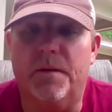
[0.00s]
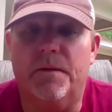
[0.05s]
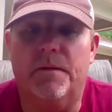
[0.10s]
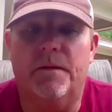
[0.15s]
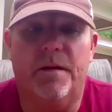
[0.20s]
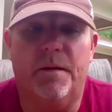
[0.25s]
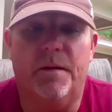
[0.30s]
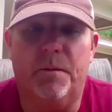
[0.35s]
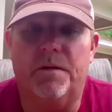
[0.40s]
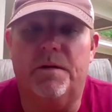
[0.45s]
They,
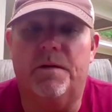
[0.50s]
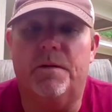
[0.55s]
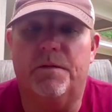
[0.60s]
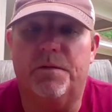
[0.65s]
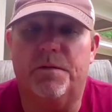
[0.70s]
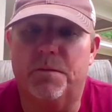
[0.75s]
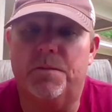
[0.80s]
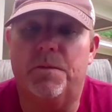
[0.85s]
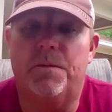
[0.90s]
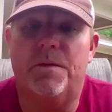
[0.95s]
they were in a
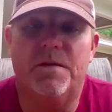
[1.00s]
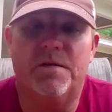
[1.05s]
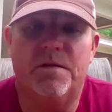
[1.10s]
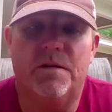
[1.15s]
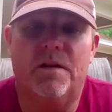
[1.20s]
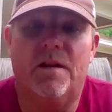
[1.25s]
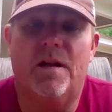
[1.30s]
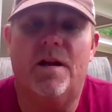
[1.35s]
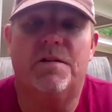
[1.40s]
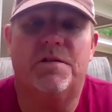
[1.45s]
super
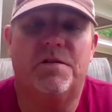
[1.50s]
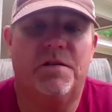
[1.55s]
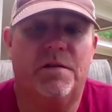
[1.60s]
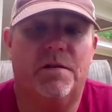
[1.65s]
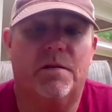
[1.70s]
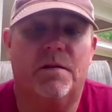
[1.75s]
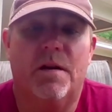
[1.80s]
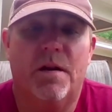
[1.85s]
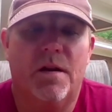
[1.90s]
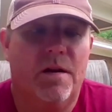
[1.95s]
regional last
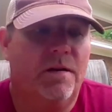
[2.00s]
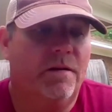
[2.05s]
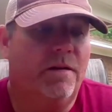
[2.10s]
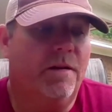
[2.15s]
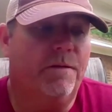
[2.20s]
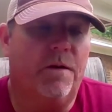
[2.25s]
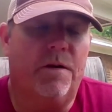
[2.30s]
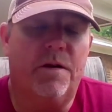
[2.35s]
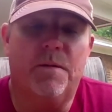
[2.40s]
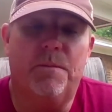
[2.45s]
year.
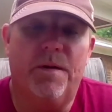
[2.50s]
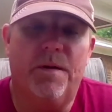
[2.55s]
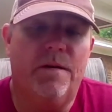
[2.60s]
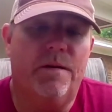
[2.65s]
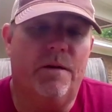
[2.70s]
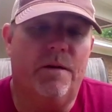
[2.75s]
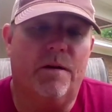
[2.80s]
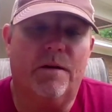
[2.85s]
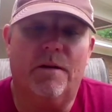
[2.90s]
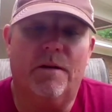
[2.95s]
They've already
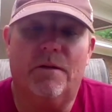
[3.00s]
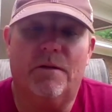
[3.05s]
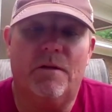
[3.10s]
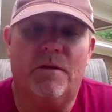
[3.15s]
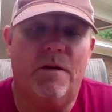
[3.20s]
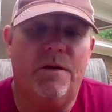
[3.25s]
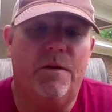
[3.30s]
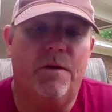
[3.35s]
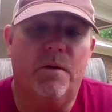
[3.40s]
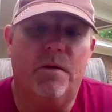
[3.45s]
beaten
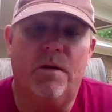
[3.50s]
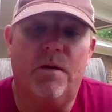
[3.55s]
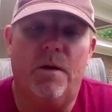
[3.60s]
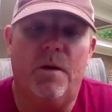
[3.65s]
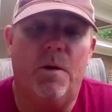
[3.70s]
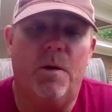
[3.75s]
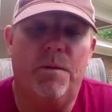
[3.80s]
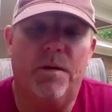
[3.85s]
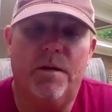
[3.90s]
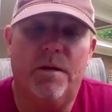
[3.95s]
Arkansas and
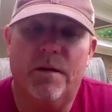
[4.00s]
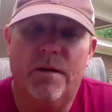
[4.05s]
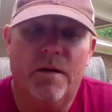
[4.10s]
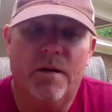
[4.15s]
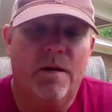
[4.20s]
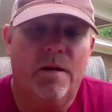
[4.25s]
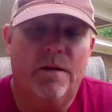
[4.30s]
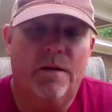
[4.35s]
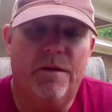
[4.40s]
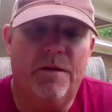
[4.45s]
Oklahoma
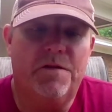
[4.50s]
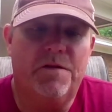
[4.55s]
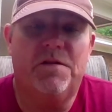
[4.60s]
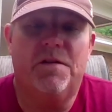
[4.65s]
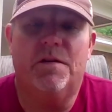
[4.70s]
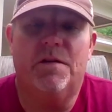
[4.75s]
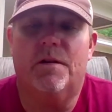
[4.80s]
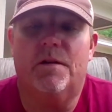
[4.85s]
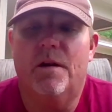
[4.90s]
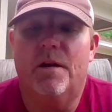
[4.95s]
this
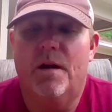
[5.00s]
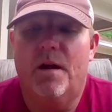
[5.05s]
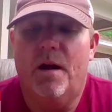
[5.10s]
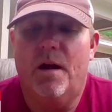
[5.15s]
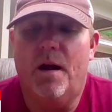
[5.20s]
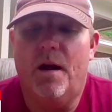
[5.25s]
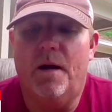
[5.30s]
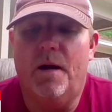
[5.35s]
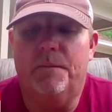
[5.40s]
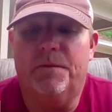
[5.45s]
year.
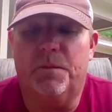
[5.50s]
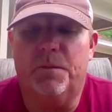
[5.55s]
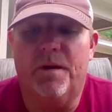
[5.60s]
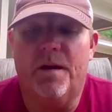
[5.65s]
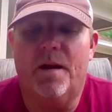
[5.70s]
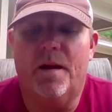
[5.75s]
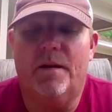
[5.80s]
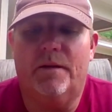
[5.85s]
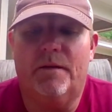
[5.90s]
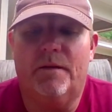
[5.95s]
Um, so
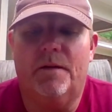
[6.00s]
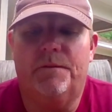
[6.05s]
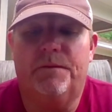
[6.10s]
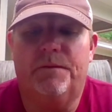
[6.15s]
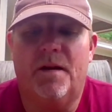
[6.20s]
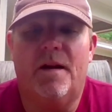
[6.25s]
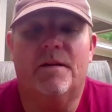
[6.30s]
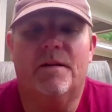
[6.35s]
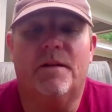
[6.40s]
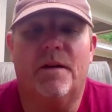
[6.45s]
we had a tough
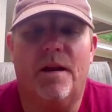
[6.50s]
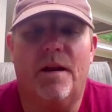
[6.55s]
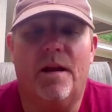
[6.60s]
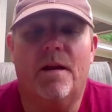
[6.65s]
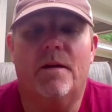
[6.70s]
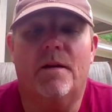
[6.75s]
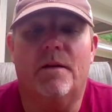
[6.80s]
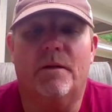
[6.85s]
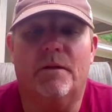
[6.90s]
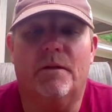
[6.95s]
task at
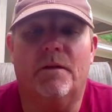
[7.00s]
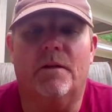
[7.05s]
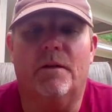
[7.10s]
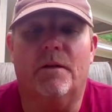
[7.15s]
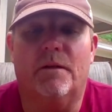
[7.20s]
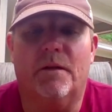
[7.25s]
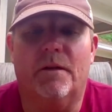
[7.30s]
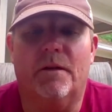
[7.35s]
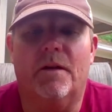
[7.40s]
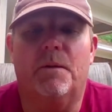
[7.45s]
hand to,
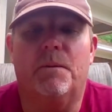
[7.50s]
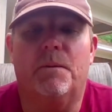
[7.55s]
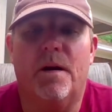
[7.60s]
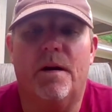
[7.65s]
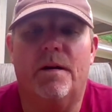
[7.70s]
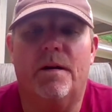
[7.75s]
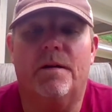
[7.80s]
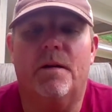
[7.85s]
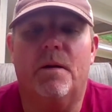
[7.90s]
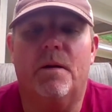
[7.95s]
to get
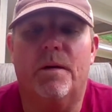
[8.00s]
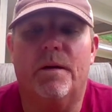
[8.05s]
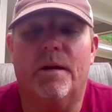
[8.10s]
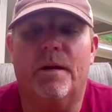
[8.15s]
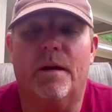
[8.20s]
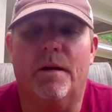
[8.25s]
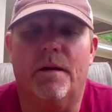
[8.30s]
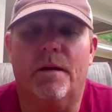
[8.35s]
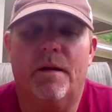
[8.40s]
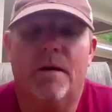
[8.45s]
ready to go
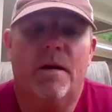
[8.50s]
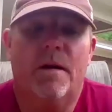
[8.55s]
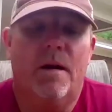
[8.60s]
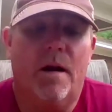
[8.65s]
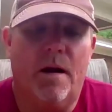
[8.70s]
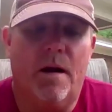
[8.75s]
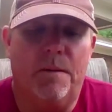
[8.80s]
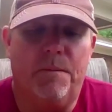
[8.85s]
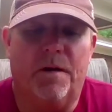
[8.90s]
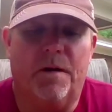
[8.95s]
again.
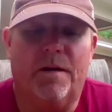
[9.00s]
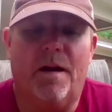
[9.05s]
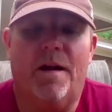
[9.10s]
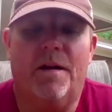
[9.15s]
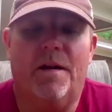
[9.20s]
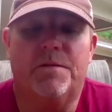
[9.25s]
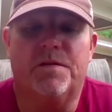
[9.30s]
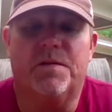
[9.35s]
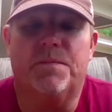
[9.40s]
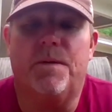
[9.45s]
Um, our
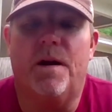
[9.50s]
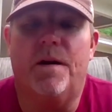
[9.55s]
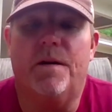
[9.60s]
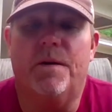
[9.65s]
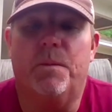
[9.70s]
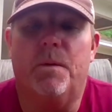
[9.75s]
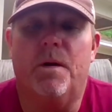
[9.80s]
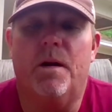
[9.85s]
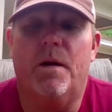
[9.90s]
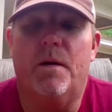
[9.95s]
guys
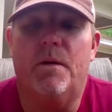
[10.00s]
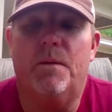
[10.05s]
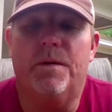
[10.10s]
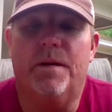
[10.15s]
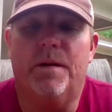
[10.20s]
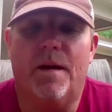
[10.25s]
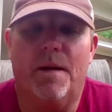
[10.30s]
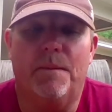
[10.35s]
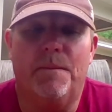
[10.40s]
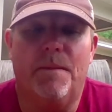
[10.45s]
responded well.
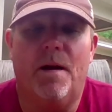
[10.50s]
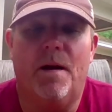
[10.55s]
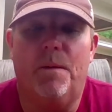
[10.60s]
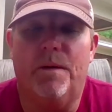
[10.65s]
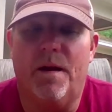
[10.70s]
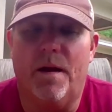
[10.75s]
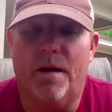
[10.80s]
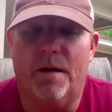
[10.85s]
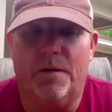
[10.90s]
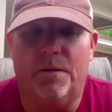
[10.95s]
We came out.
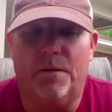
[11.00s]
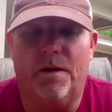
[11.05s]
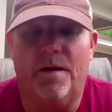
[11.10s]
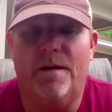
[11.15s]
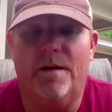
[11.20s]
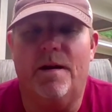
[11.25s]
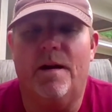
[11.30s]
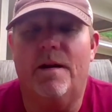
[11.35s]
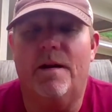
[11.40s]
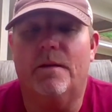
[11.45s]
We had a
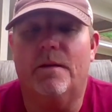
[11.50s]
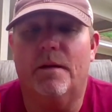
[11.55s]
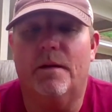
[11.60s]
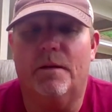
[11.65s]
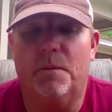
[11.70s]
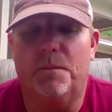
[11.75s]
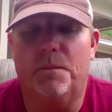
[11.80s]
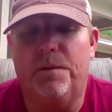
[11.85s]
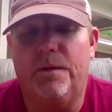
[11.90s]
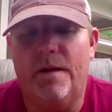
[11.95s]
great night at,
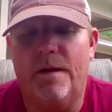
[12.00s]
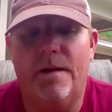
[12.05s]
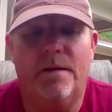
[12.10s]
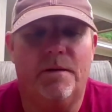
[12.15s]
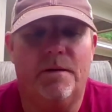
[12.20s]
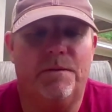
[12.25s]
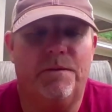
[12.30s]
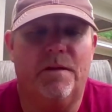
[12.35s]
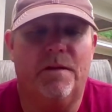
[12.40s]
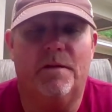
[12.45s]
at, the
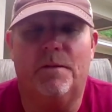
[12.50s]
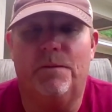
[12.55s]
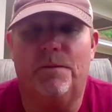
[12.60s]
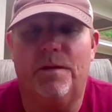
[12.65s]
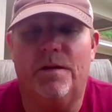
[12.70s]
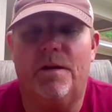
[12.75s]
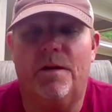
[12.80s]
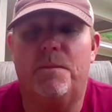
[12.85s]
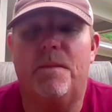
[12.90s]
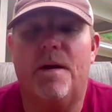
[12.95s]
plate,
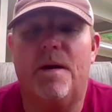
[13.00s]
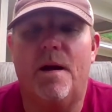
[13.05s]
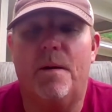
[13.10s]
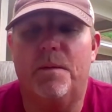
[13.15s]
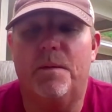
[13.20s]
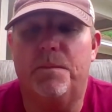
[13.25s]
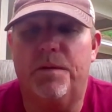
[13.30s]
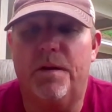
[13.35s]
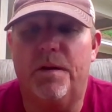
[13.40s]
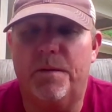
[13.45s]
defensively on the
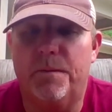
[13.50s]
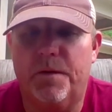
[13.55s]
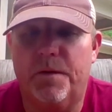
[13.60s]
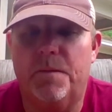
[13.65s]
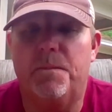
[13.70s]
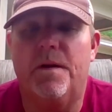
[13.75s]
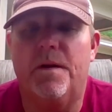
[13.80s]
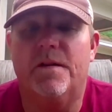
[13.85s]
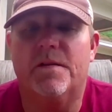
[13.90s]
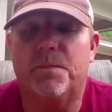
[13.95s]
mound. We played
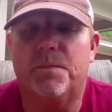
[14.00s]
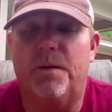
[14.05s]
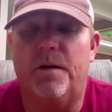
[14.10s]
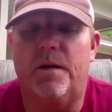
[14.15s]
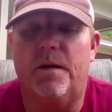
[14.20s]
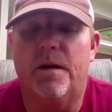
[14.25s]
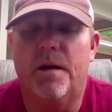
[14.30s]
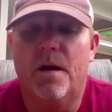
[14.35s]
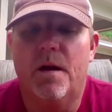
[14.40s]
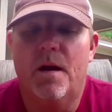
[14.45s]
good
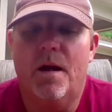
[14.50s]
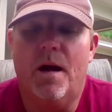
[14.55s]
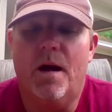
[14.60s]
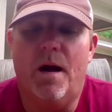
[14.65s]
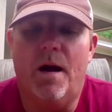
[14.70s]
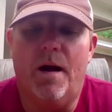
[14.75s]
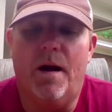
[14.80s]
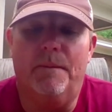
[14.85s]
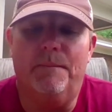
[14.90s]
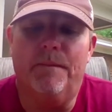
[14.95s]
baseball.
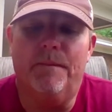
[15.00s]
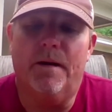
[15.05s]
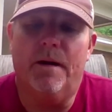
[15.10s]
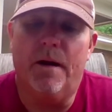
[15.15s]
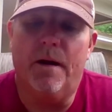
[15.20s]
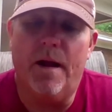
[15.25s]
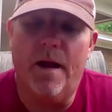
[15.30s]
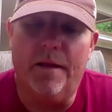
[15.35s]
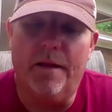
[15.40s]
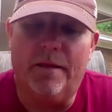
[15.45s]
Um,
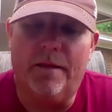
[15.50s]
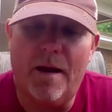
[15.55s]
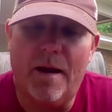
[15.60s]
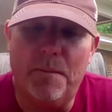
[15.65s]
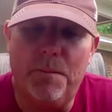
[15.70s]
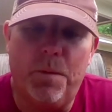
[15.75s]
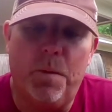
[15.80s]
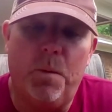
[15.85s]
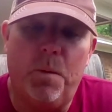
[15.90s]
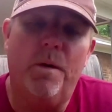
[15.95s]
at
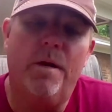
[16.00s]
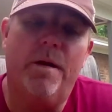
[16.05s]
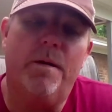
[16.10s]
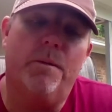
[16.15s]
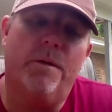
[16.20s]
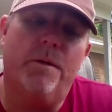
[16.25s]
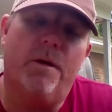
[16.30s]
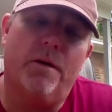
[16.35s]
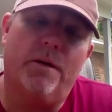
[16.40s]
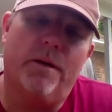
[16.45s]
that
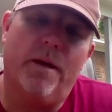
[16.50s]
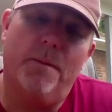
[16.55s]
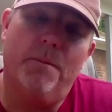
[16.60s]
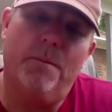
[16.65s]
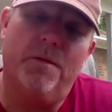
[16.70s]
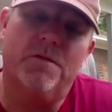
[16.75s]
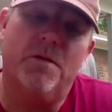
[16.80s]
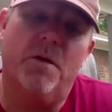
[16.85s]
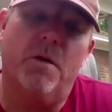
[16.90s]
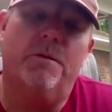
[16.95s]
point, when our
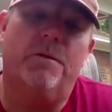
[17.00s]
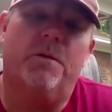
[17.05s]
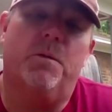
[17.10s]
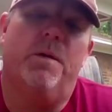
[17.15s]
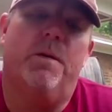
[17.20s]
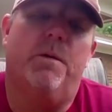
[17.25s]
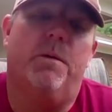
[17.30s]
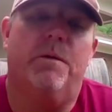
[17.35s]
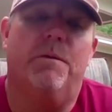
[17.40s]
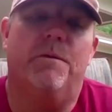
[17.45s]
game was over,
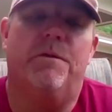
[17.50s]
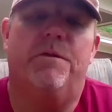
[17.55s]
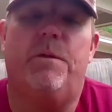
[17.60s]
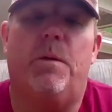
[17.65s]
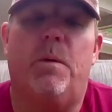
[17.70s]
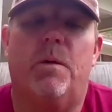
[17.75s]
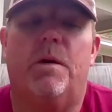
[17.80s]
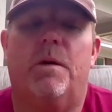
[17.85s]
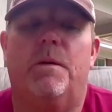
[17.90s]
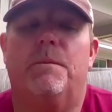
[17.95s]
we were
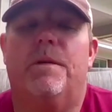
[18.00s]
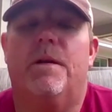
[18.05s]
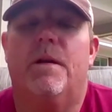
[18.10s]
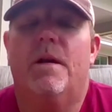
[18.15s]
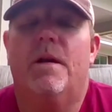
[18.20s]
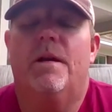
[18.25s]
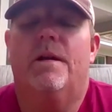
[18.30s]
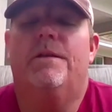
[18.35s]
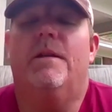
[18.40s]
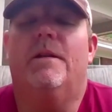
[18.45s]
informed
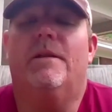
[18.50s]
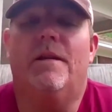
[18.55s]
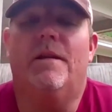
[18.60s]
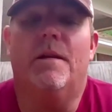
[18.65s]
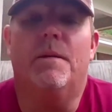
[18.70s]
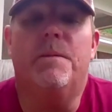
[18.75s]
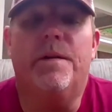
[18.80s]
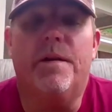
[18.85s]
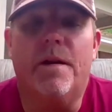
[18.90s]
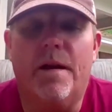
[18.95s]
that the
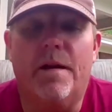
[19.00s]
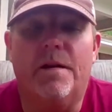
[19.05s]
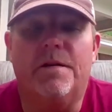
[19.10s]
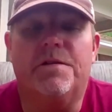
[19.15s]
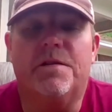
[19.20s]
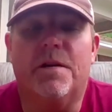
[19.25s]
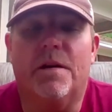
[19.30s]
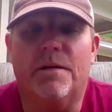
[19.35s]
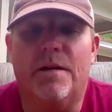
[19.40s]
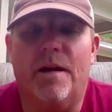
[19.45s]
NBA
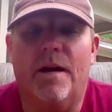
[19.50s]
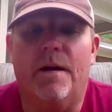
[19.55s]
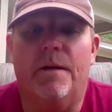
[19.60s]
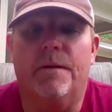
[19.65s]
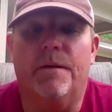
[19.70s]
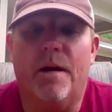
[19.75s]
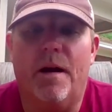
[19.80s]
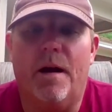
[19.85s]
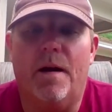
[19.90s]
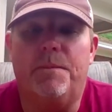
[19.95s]
had shut
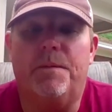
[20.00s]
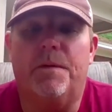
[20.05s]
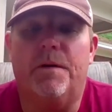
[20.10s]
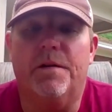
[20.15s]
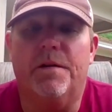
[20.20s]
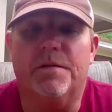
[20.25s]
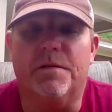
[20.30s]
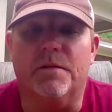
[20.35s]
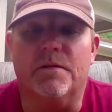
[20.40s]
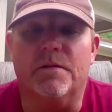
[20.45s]
down
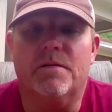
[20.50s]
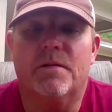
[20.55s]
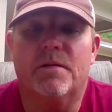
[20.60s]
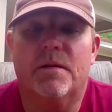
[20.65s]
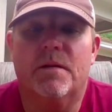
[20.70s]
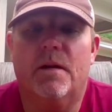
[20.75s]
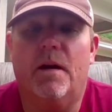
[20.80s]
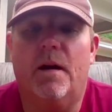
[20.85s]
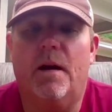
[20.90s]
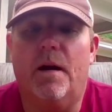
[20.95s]
operations
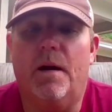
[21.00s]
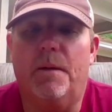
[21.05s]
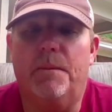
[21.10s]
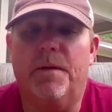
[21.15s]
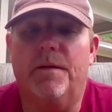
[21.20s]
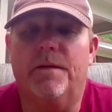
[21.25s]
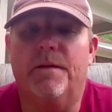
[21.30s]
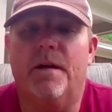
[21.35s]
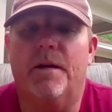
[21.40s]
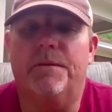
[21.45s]

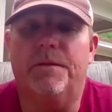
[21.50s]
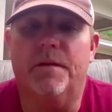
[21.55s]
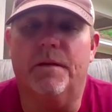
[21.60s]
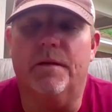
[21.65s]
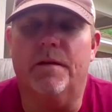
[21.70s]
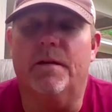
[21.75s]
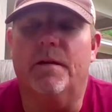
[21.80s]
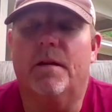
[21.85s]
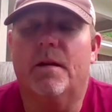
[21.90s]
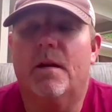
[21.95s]
um,
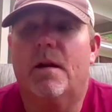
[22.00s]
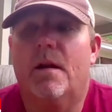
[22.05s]
indefinitely.